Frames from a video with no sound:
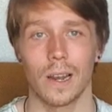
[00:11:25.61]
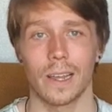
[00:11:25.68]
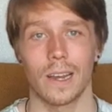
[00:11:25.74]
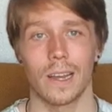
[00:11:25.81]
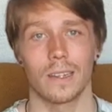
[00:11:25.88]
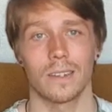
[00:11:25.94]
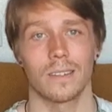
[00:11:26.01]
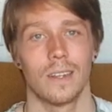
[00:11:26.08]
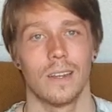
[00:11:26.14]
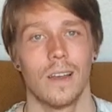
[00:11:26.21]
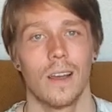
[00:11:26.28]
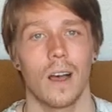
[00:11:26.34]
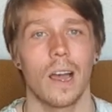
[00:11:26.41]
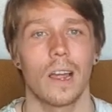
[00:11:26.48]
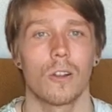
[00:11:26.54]
Like,
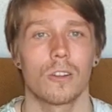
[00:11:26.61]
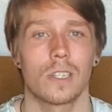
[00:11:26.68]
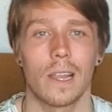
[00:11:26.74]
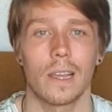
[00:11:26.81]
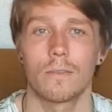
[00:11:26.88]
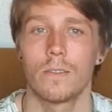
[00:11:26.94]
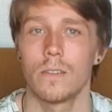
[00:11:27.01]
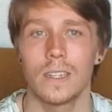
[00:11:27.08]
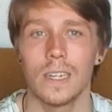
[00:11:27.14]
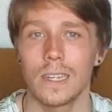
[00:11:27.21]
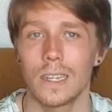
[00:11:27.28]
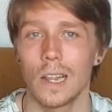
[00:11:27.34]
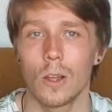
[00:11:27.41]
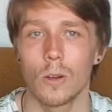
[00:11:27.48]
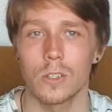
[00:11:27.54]
I lost like
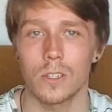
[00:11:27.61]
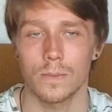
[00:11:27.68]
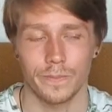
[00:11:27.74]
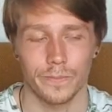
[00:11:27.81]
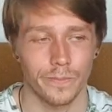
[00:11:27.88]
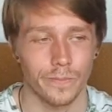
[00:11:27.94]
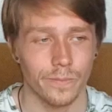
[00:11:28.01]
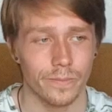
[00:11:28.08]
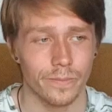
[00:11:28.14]
15 kilos